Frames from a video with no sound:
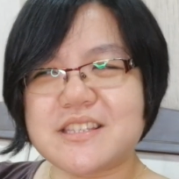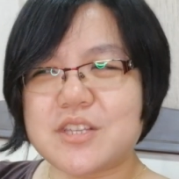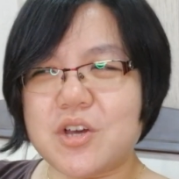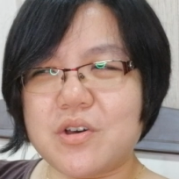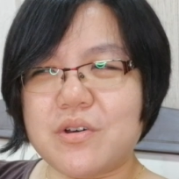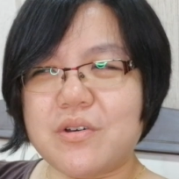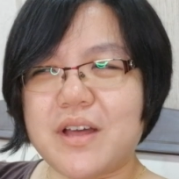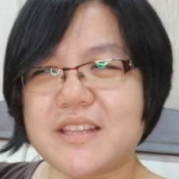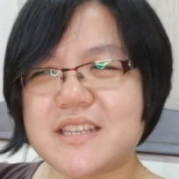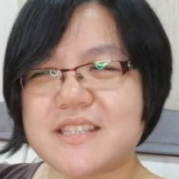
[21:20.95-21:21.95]
So
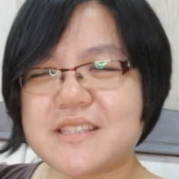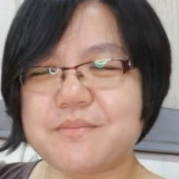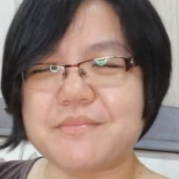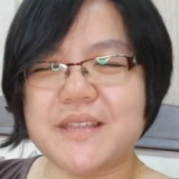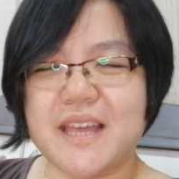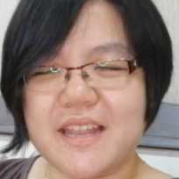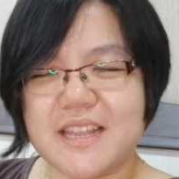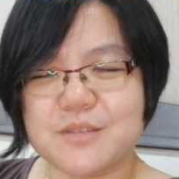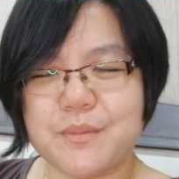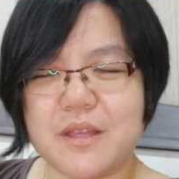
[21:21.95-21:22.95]
I just yeah,
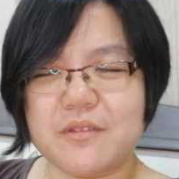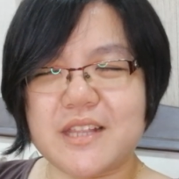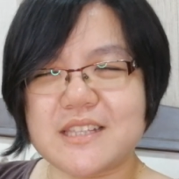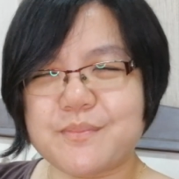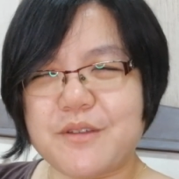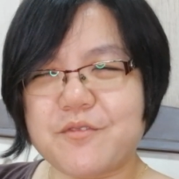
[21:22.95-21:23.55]
that's my